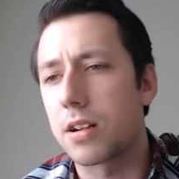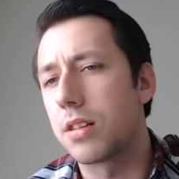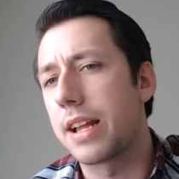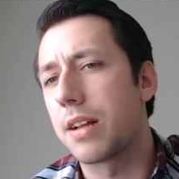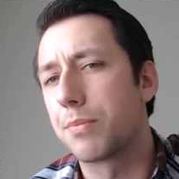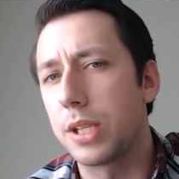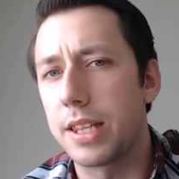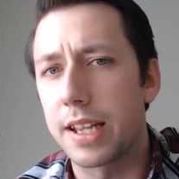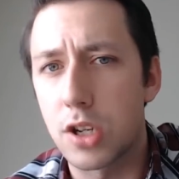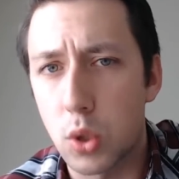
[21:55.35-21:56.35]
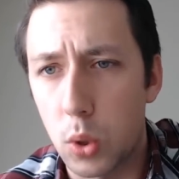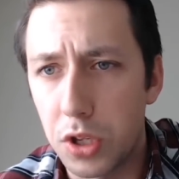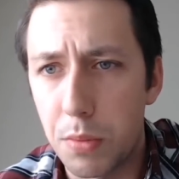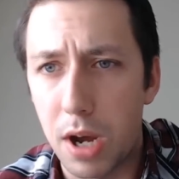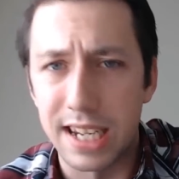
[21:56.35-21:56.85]
they completely control
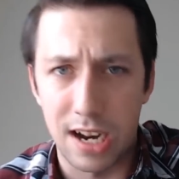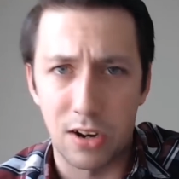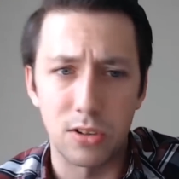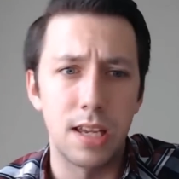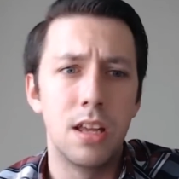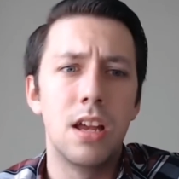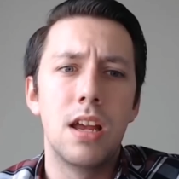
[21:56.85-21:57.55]
you monetarily?